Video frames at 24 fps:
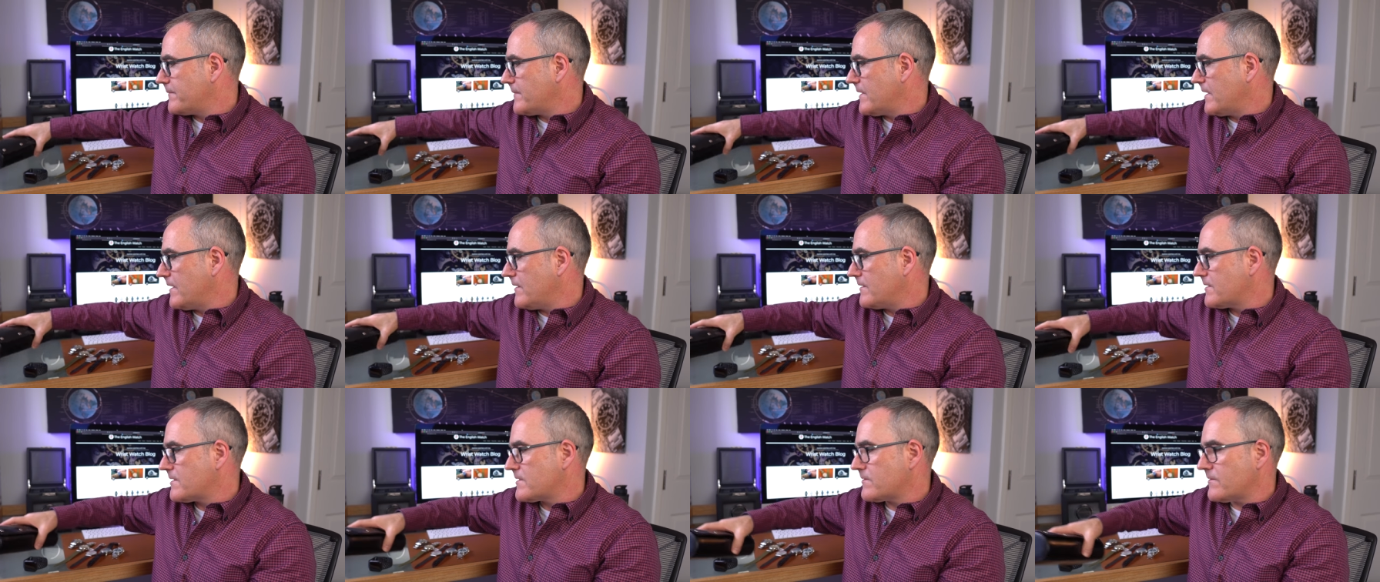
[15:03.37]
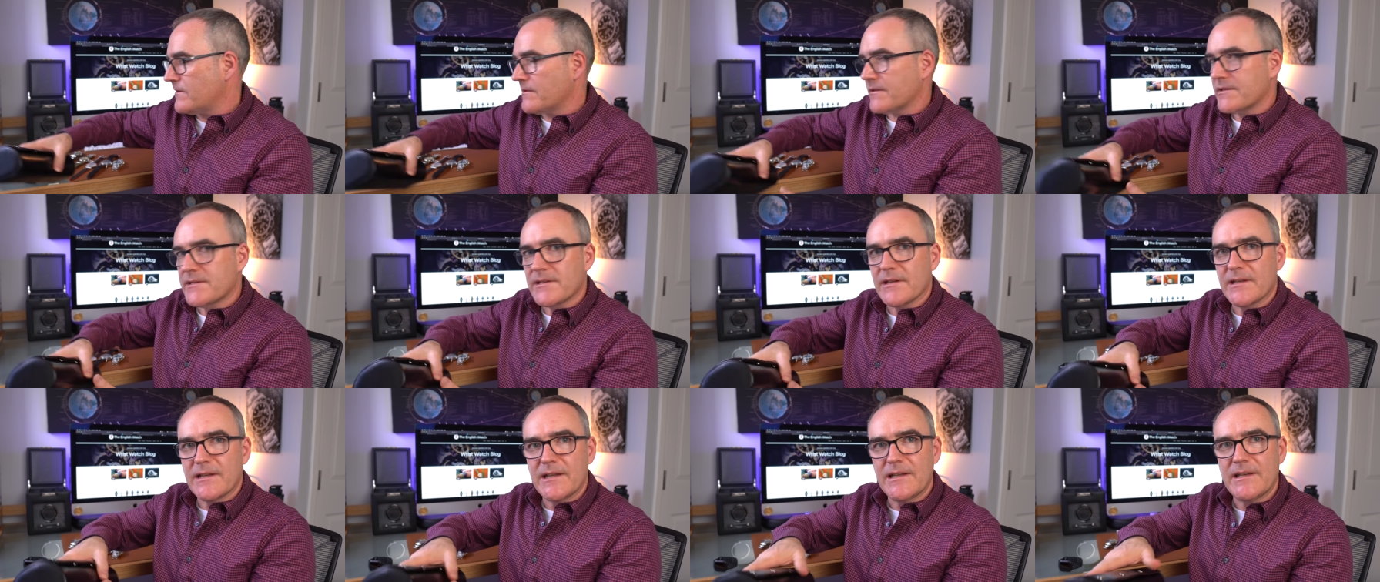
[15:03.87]
last
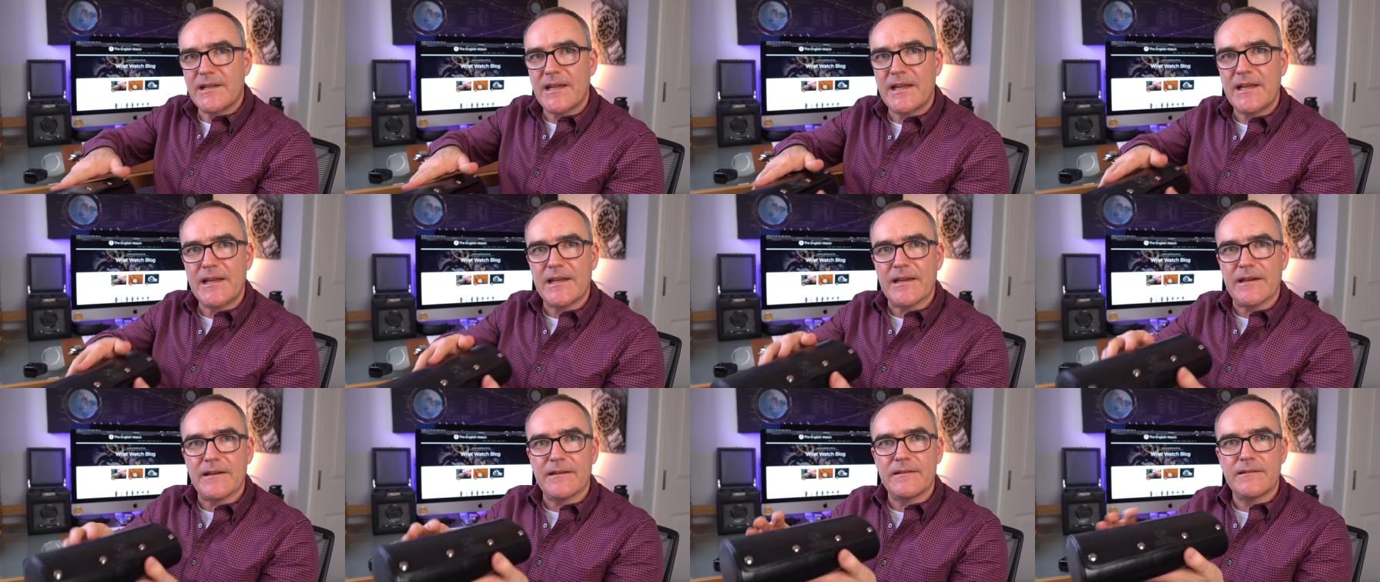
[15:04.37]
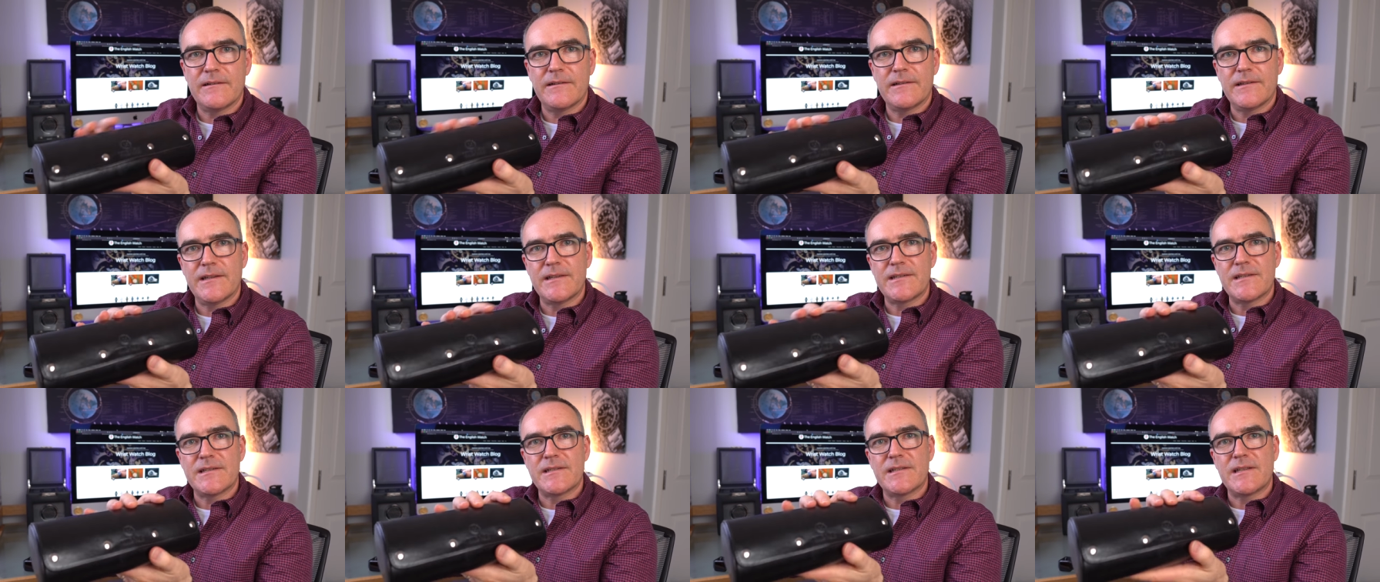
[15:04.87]
strokes and in here
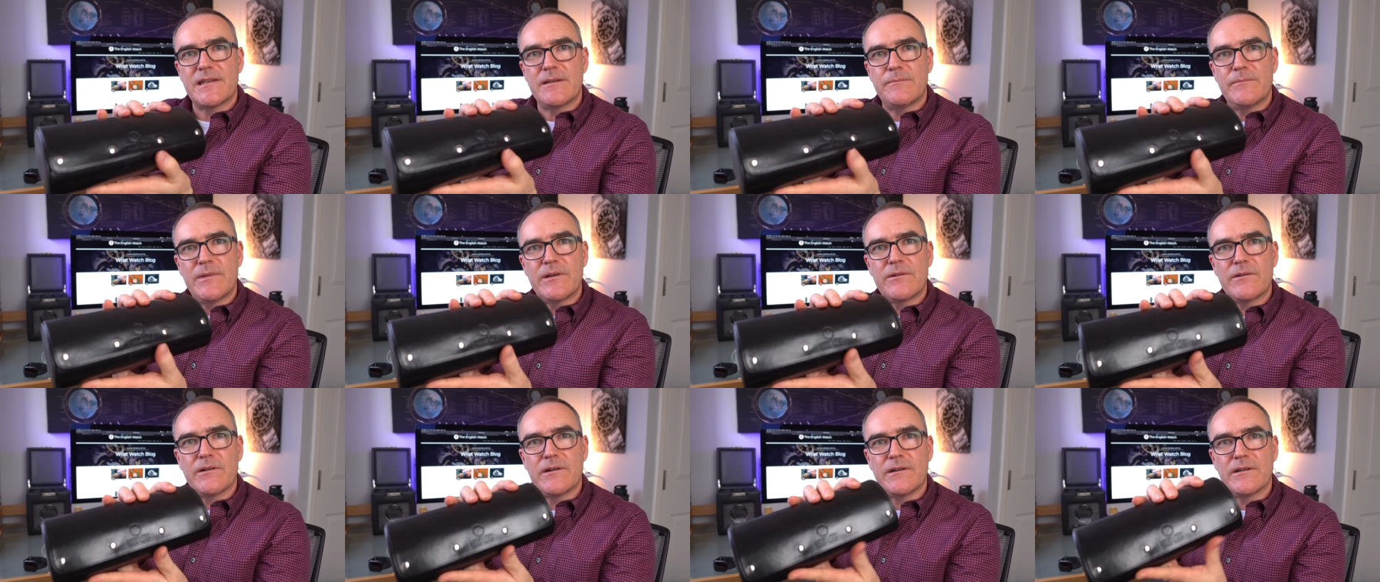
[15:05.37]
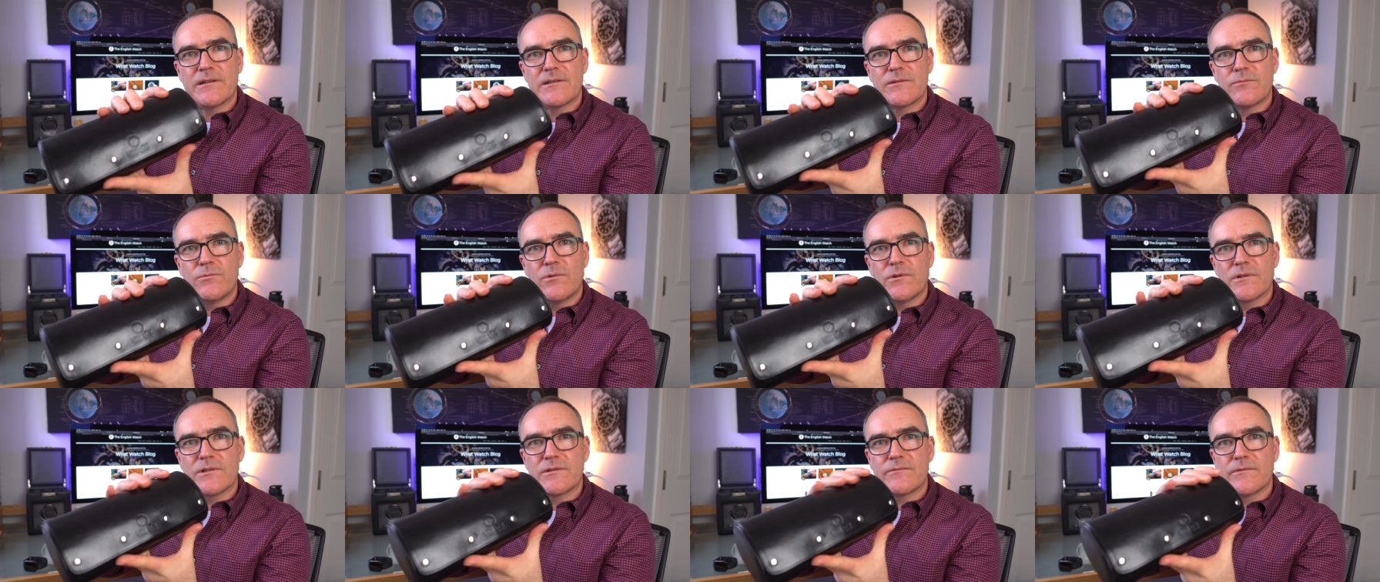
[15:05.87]
this is the Mirage
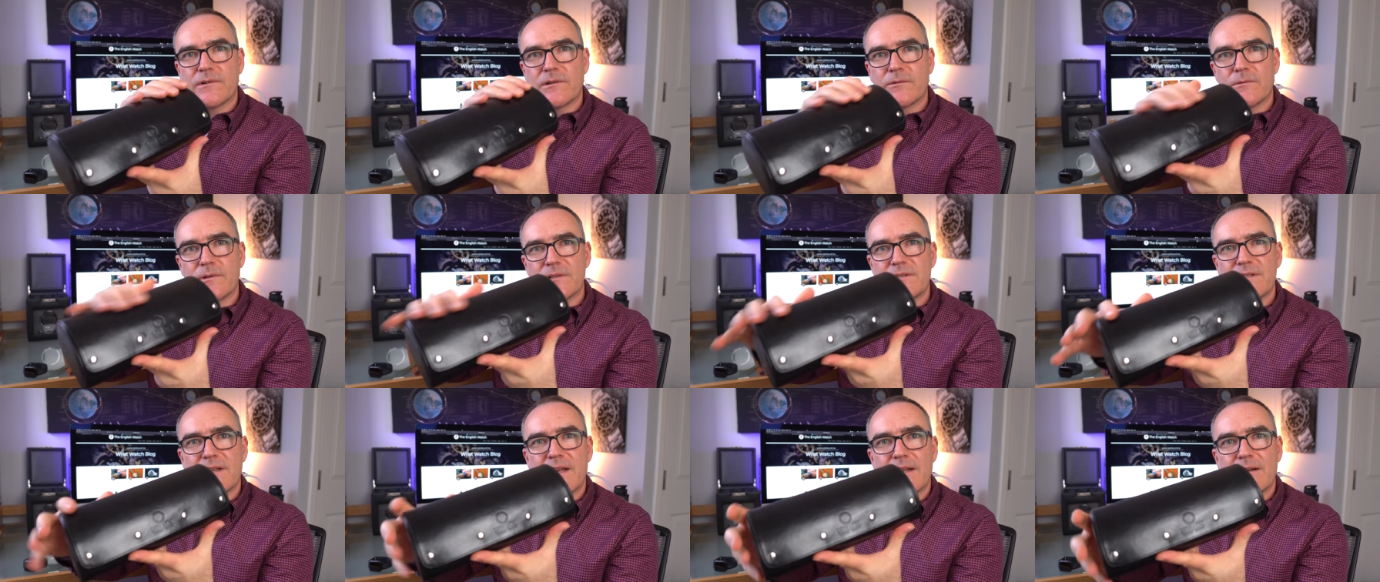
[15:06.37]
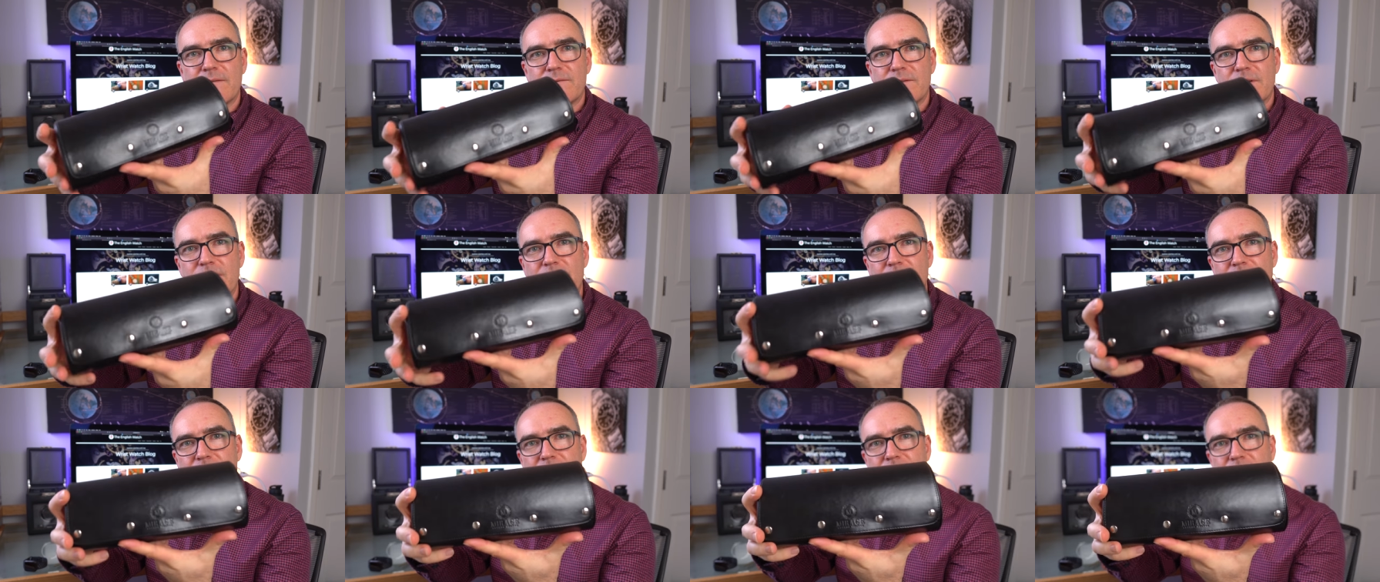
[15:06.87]
watch roll which again I've
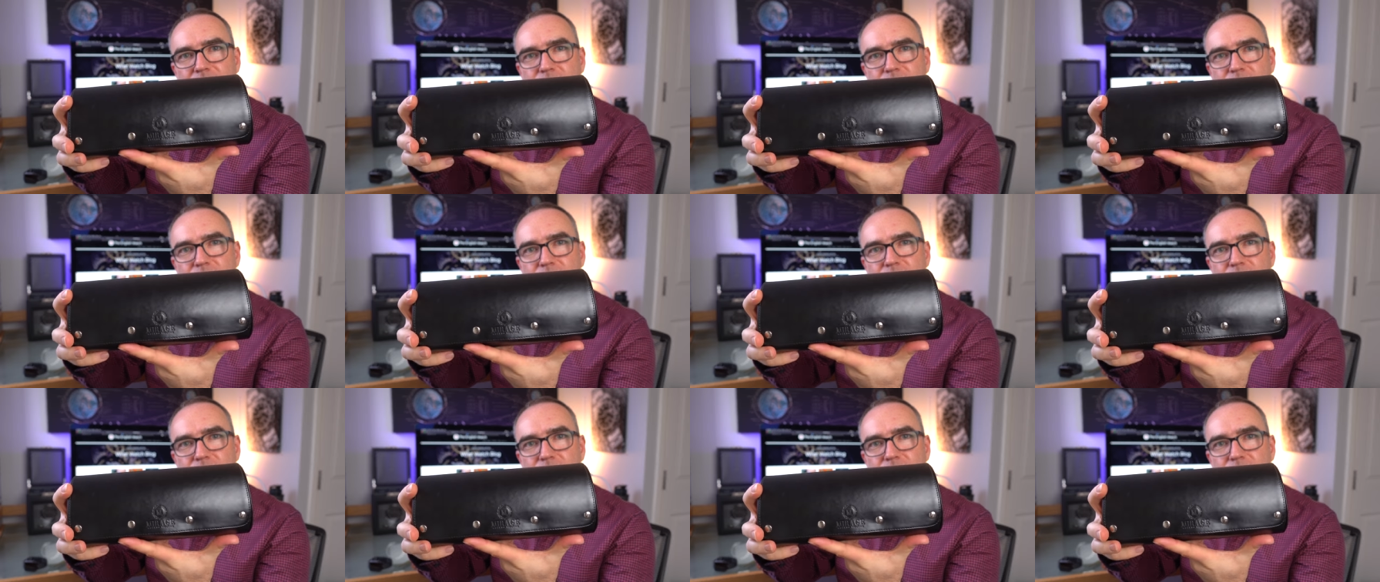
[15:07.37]
done a